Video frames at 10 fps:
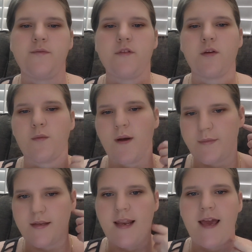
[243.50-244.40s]
So wipe
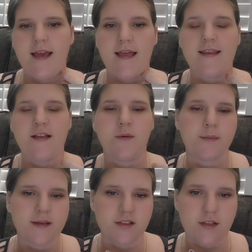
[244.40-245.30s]
the neck, and then you want to
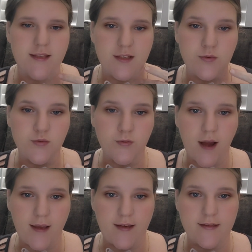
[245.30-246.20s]
make sure that you
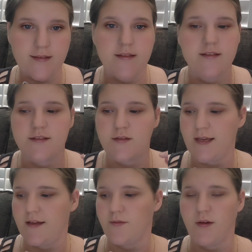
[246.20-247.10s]
dry it. So
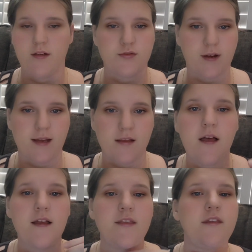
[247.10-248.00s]
take a dry
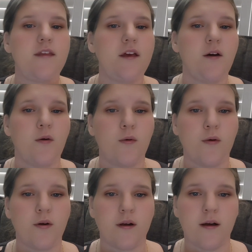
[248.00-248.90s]
cloth
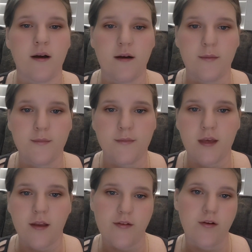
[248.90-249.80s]
or
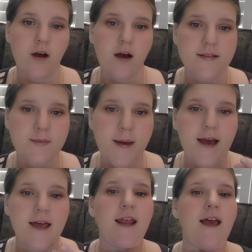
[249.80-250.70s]
the other gauze
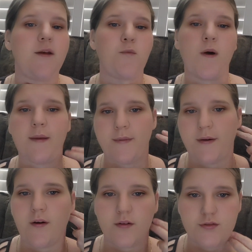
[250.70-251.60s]
pad and wipe it
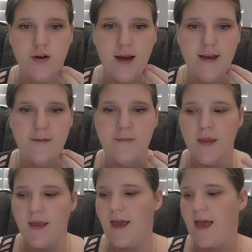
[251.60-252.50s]
all dry.
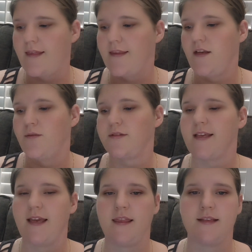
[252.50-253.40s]
And then you will
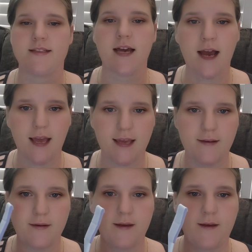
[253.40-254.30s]
take the tie.
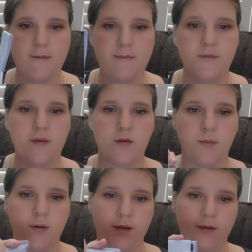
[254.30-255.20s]
You'll
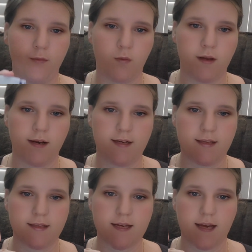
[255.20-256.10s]
put one end of
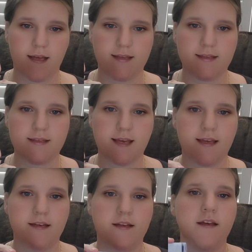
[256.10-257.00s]
the tie on this
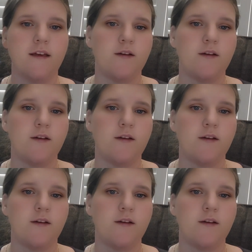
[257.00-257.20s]
end,